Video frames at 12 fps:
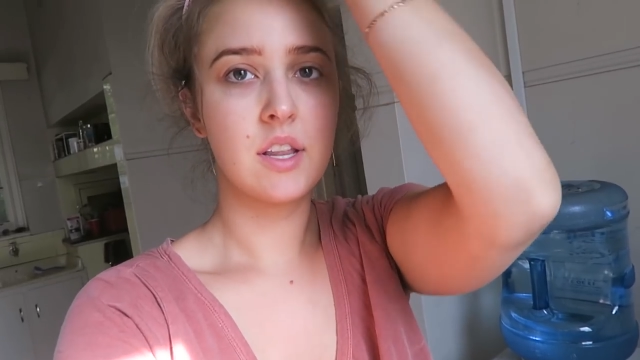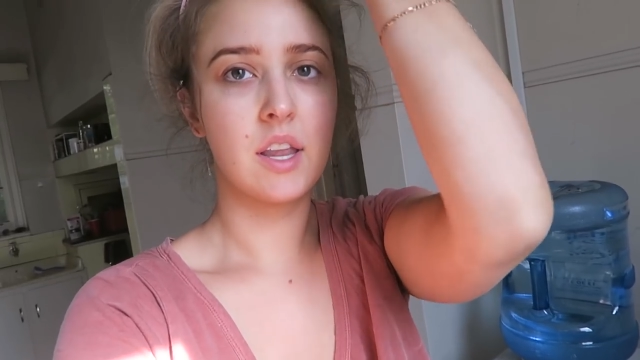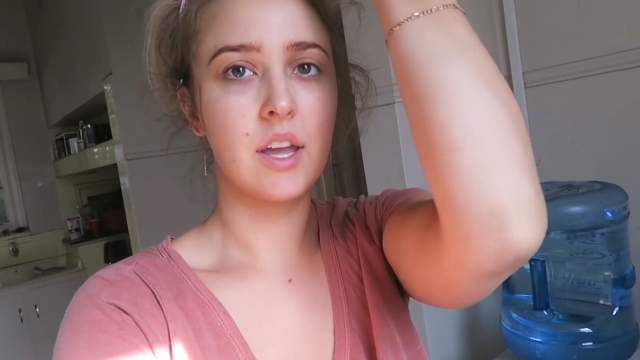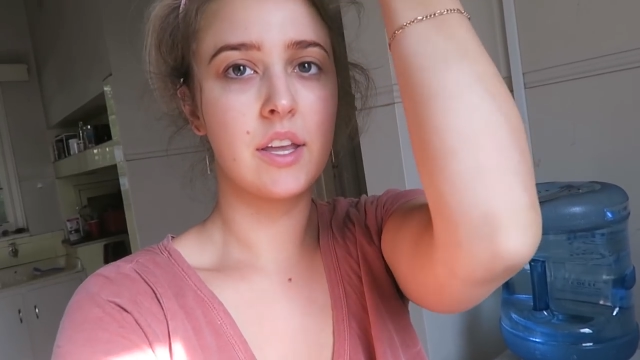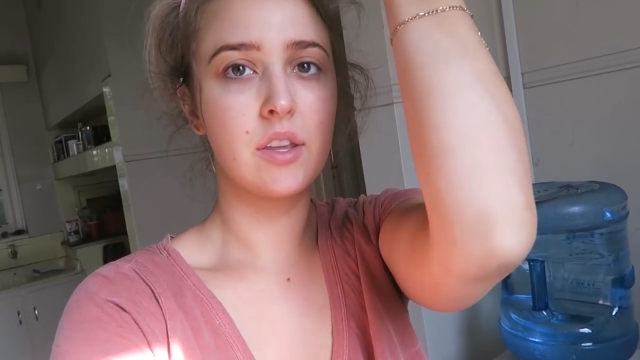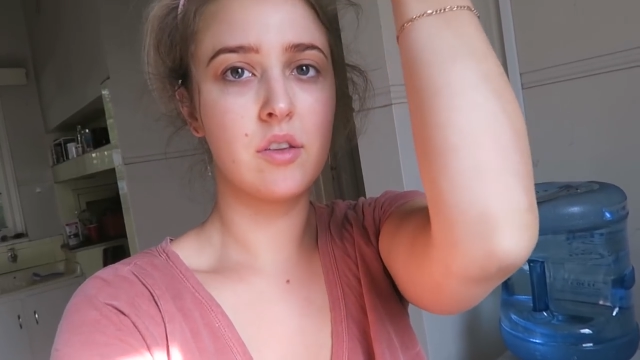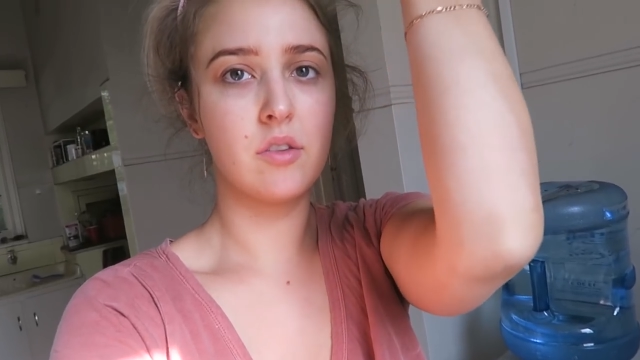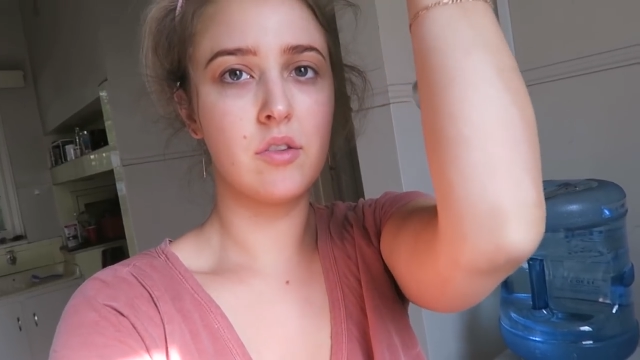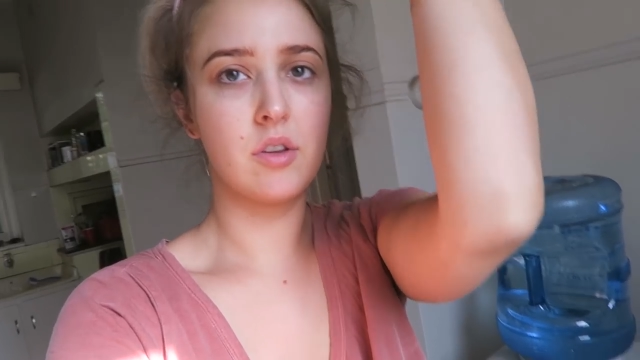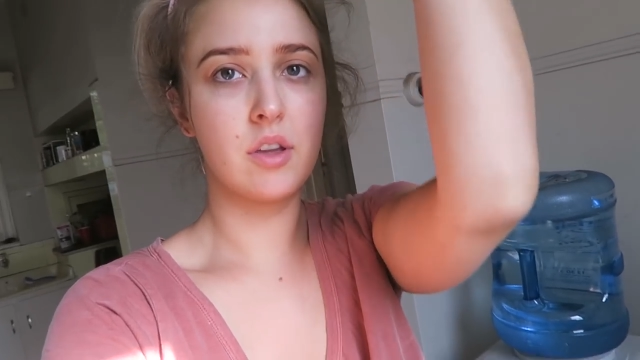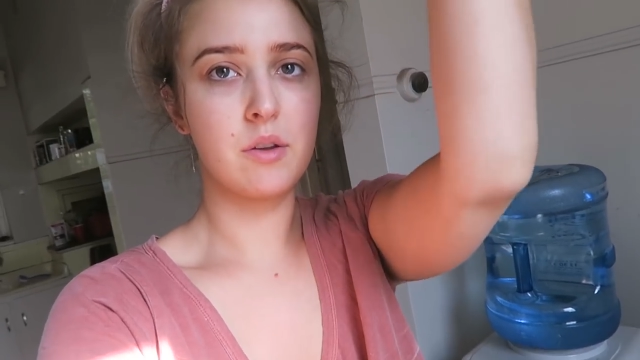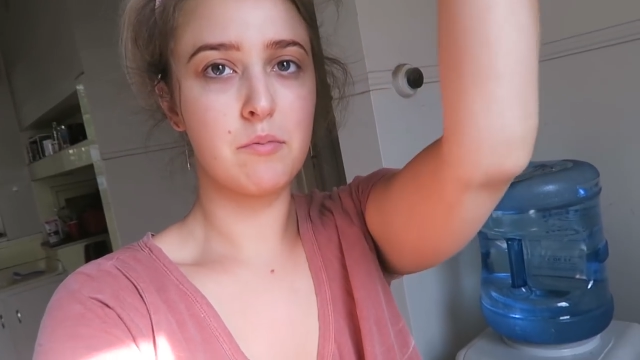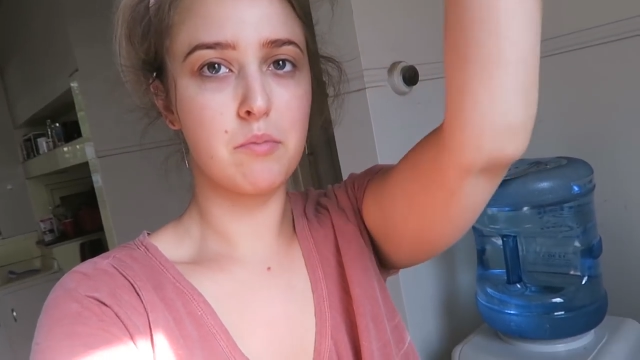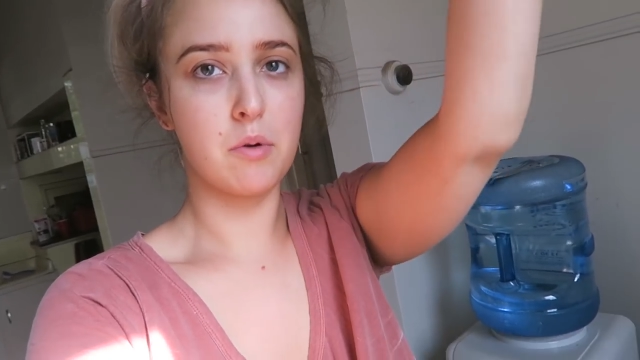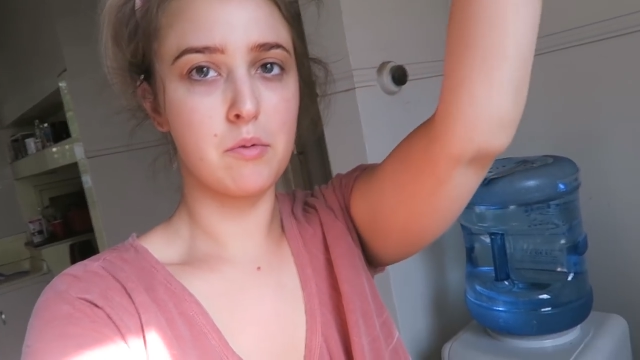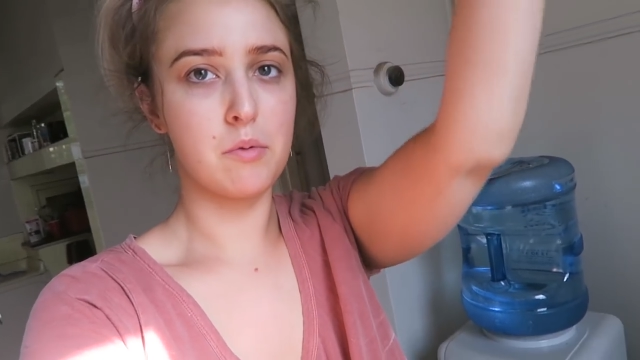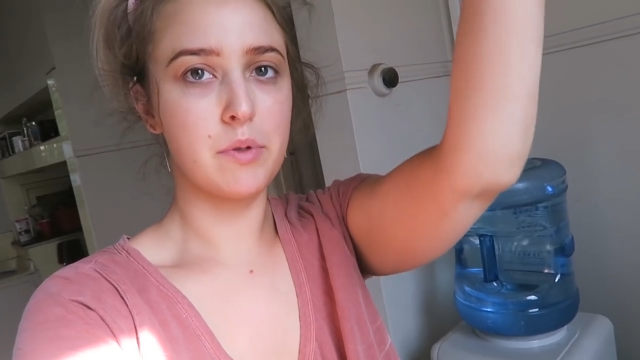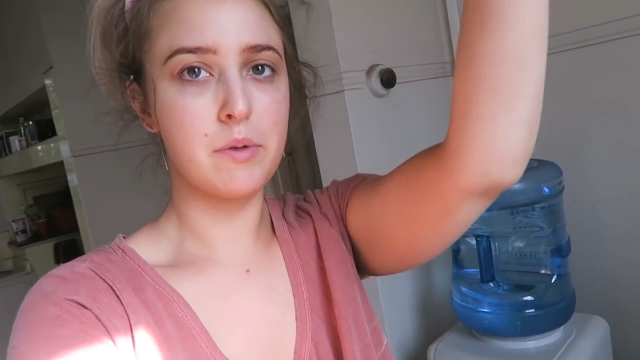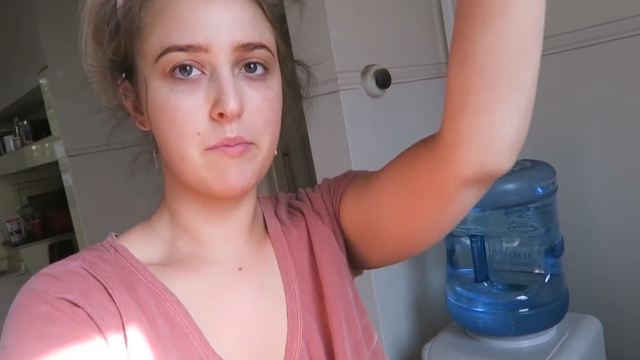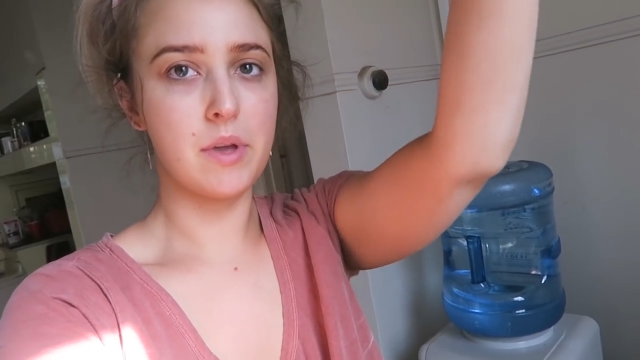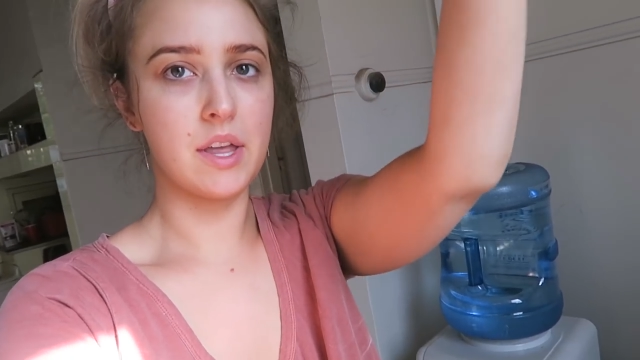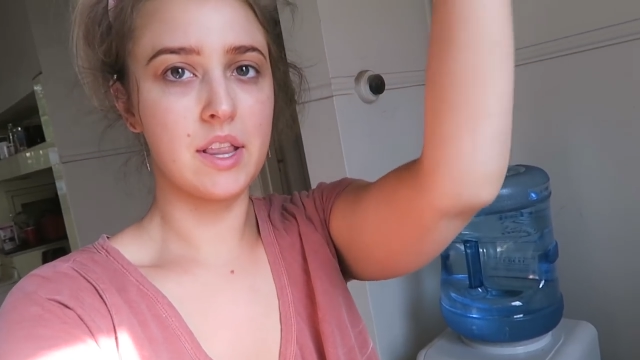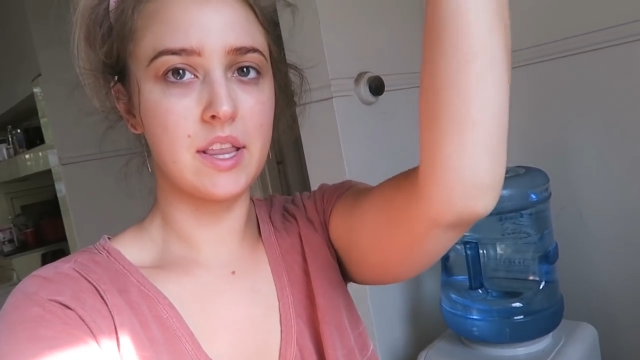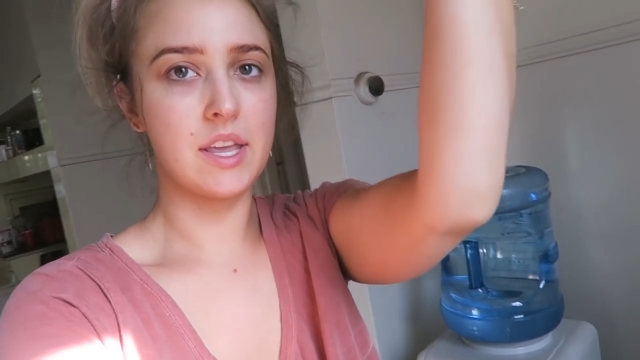Like, you can probably
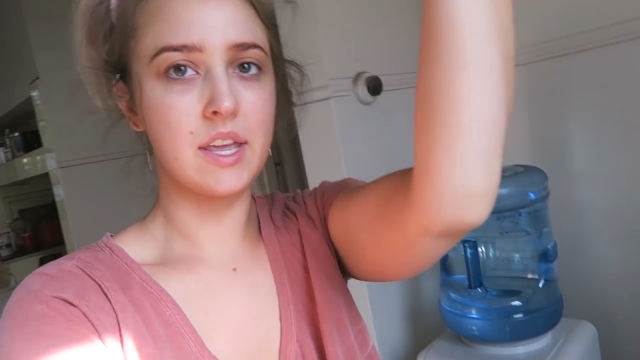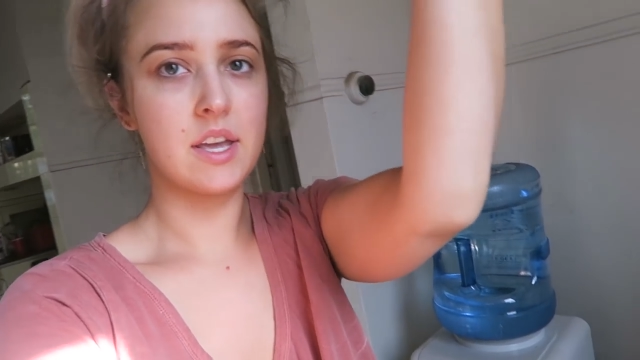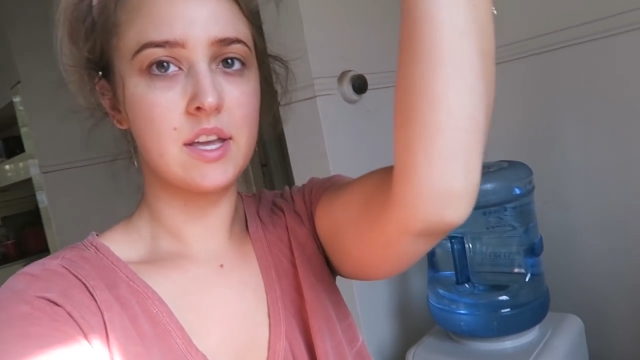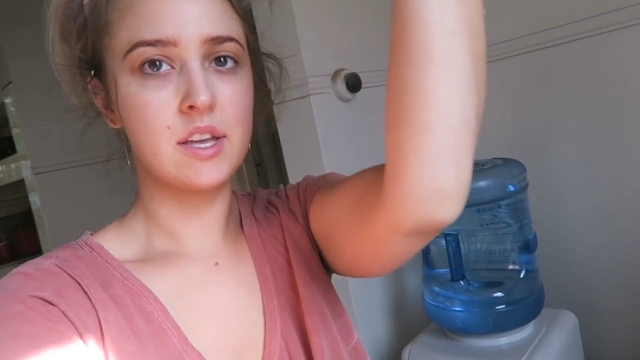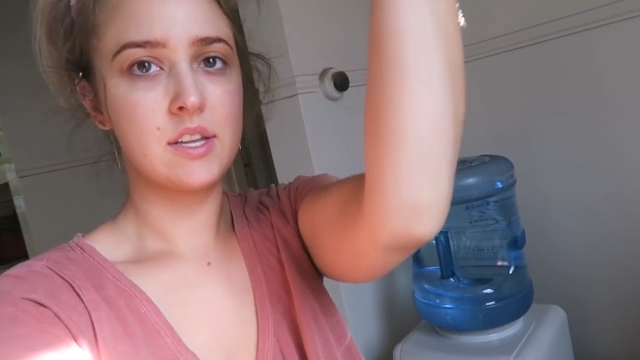barely